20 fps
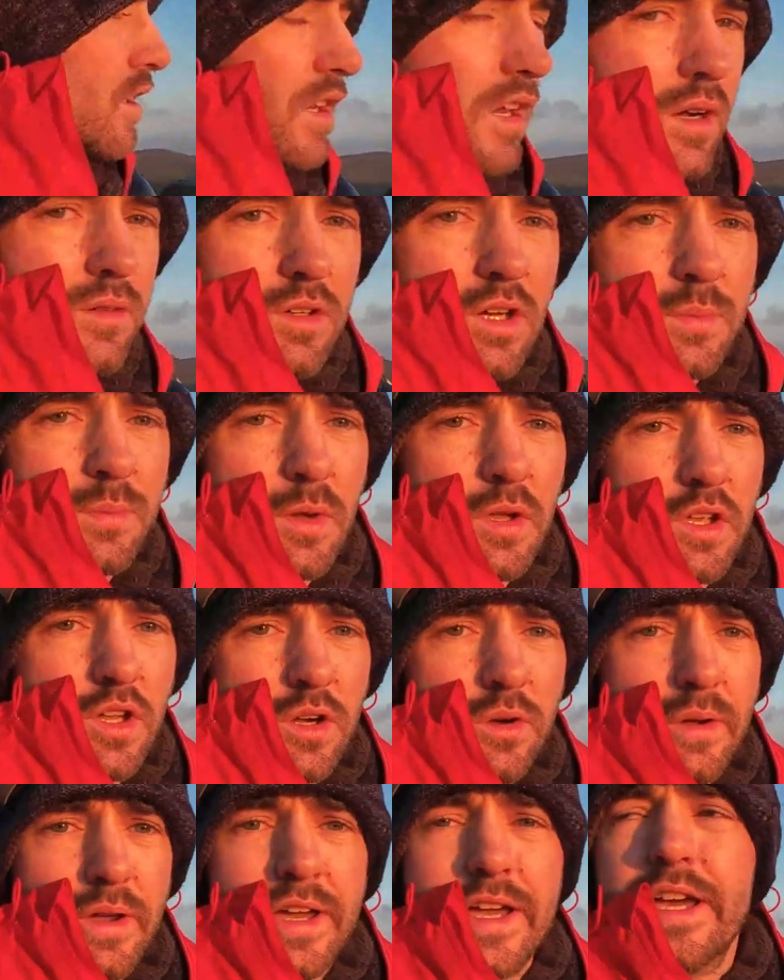I'm going to put you
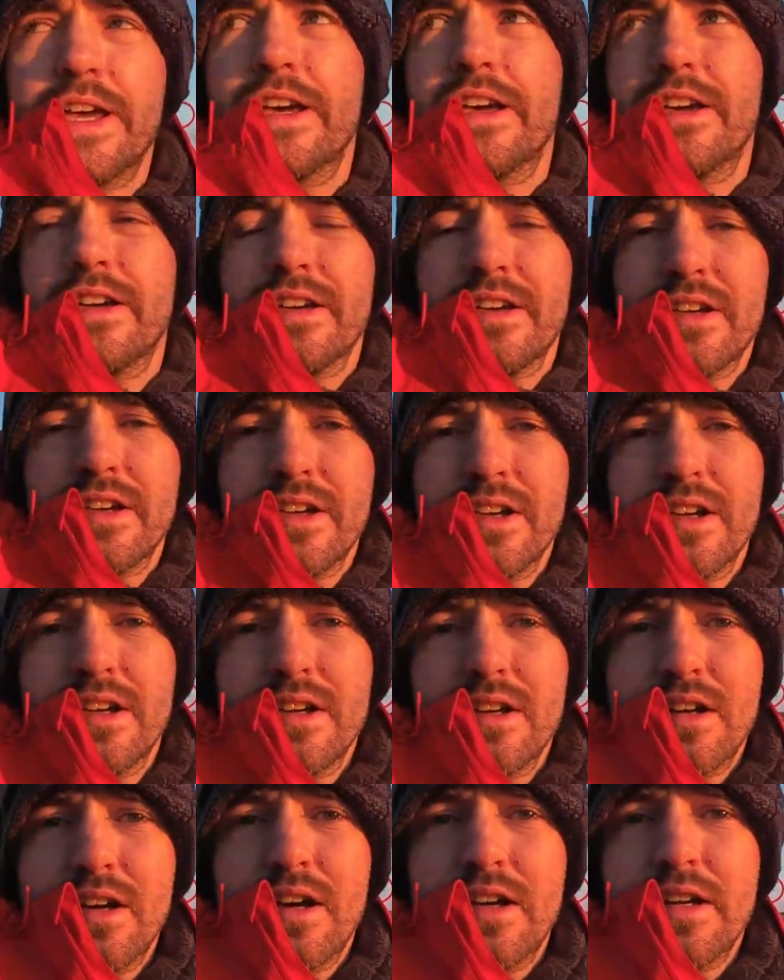away
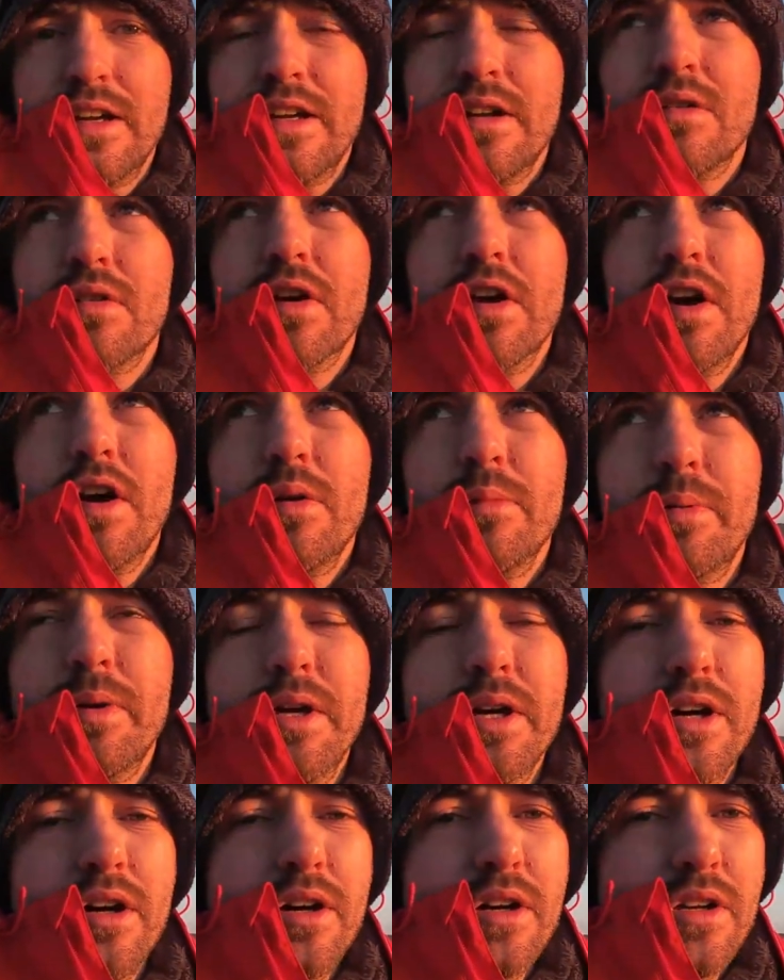and then I'll get up
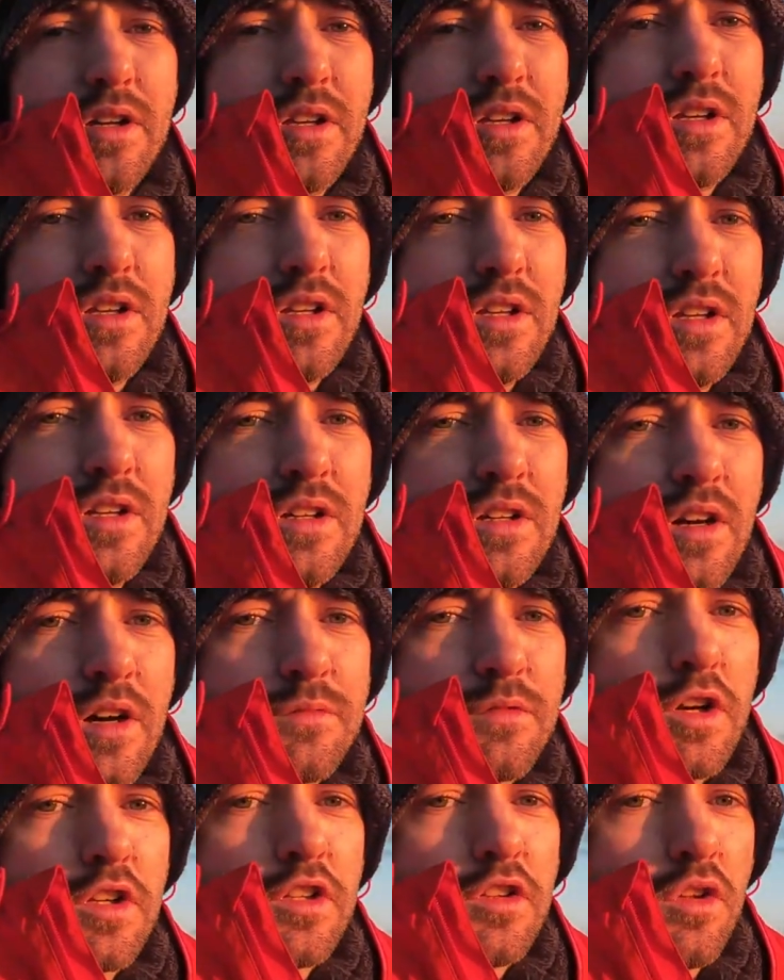here. I'm
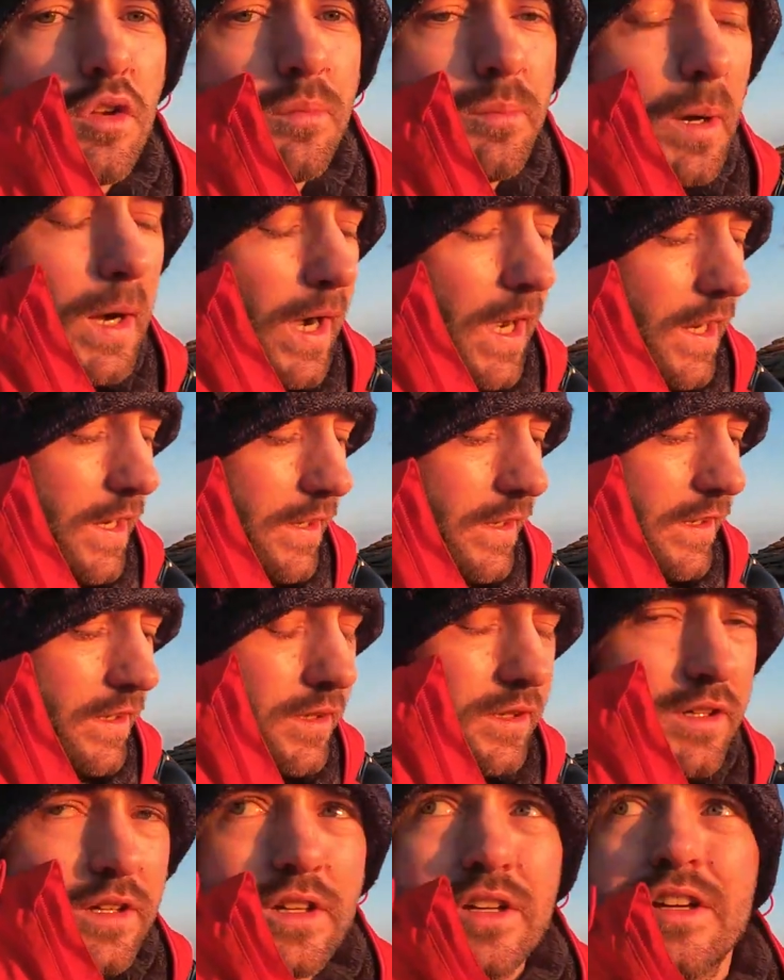running low on battery,
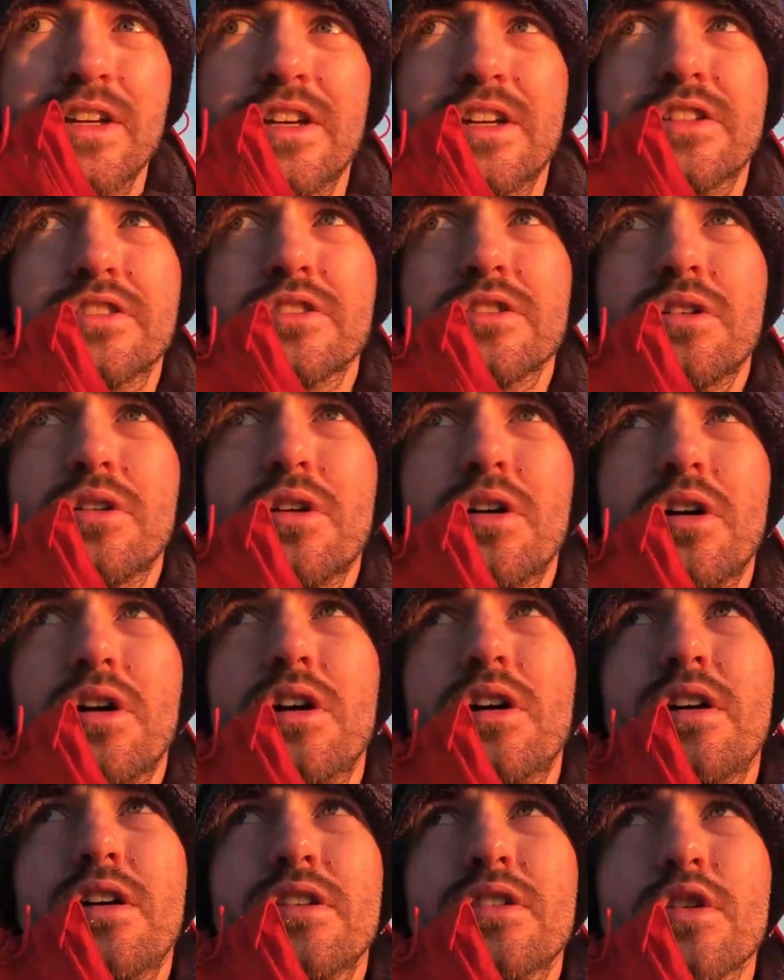so
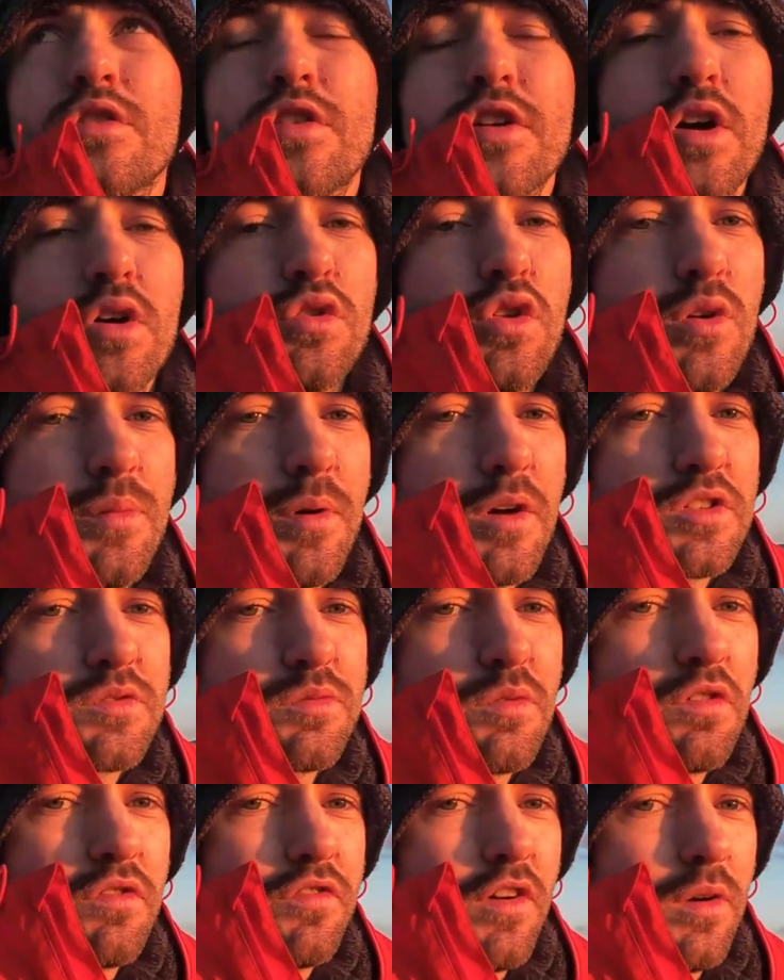I don't think I'll do much
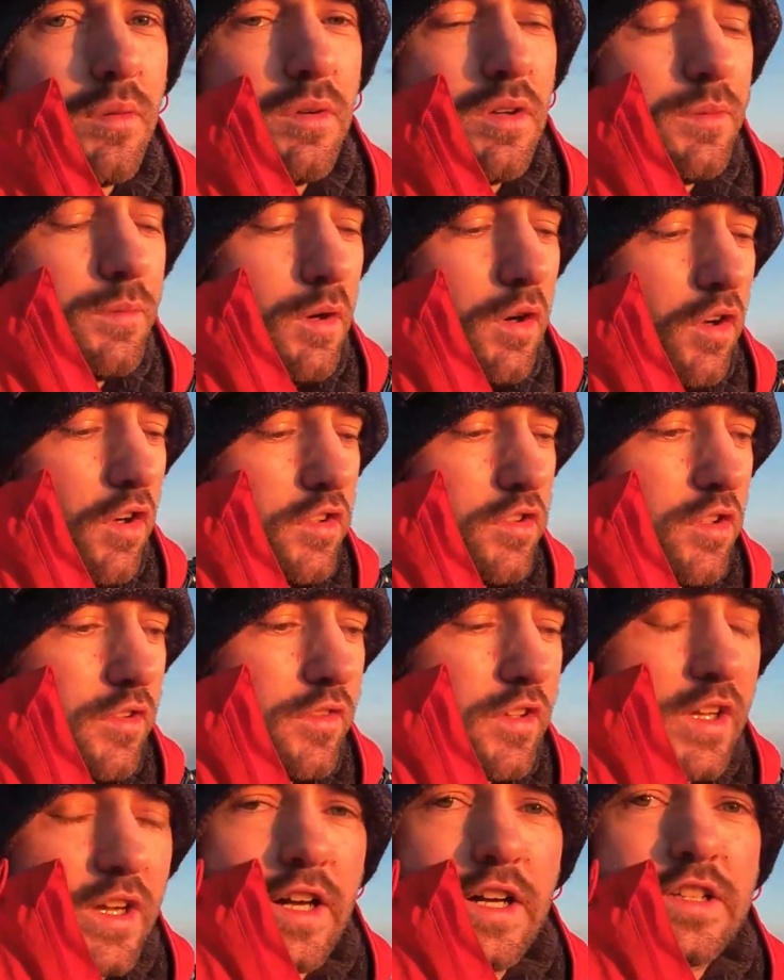more filming, to be honest with
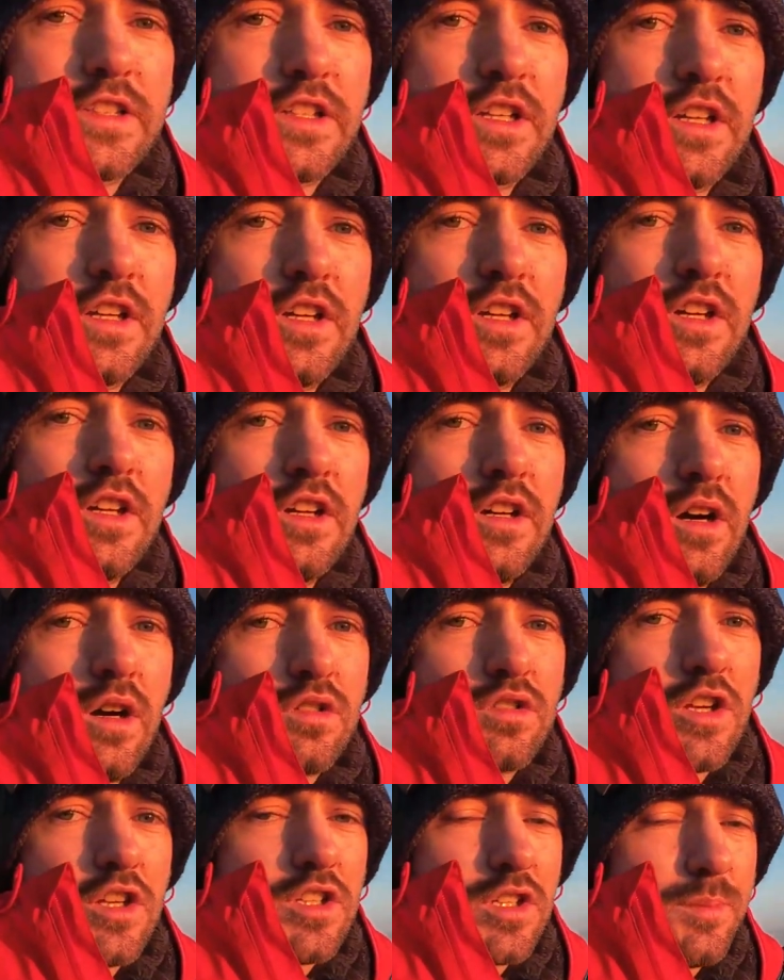you guys. I'll
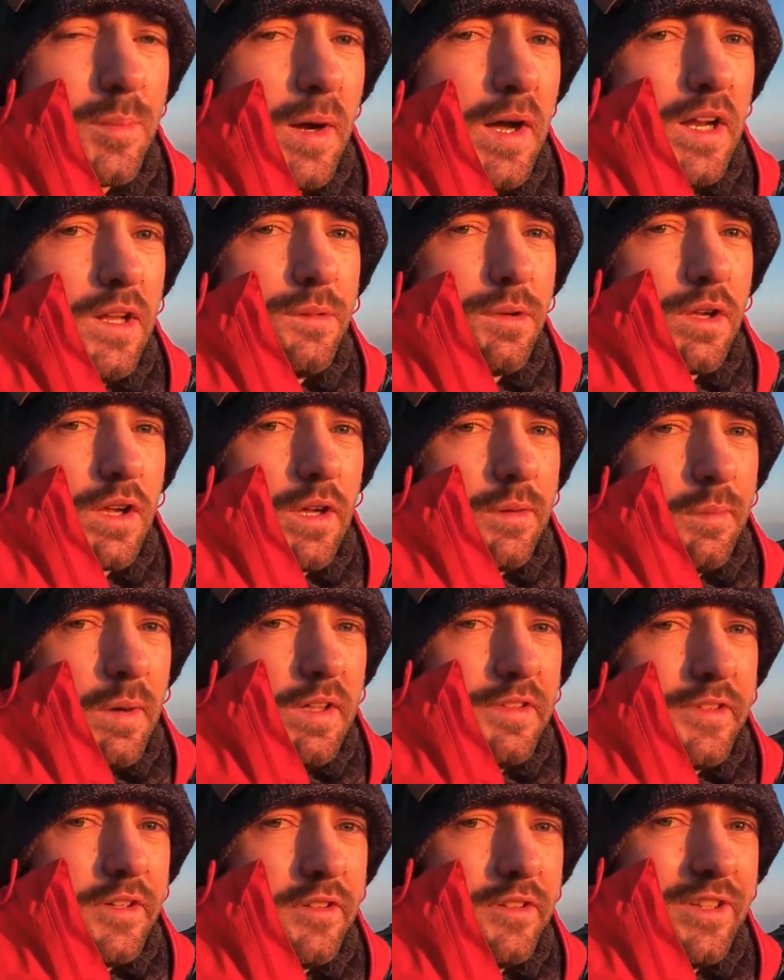change the battery when I get back
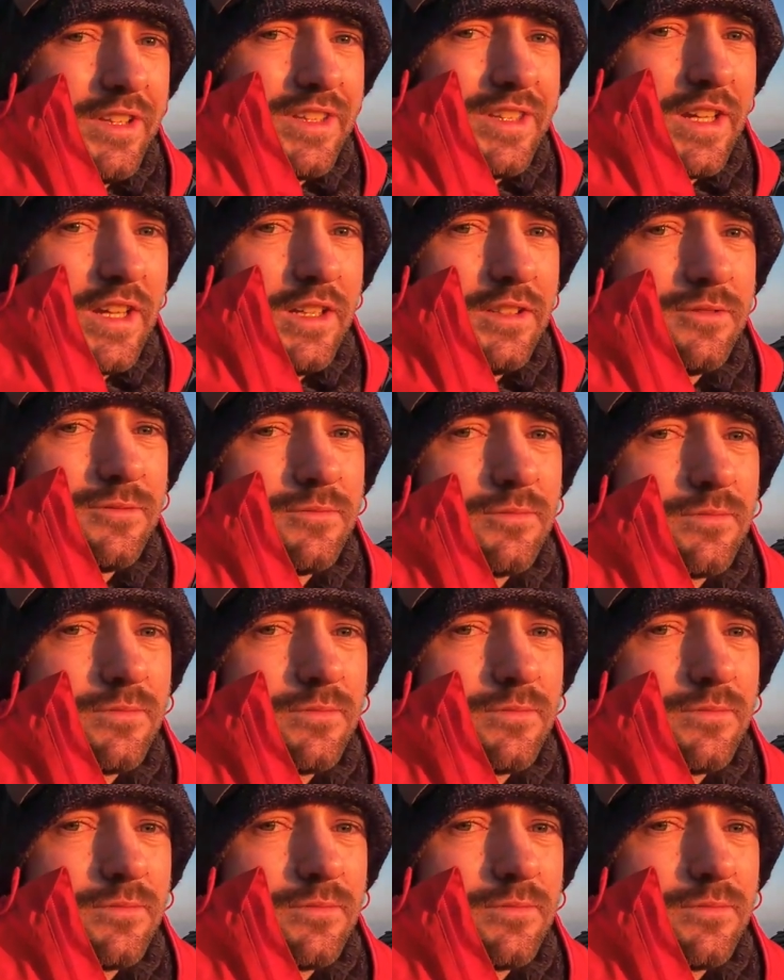down to the tent.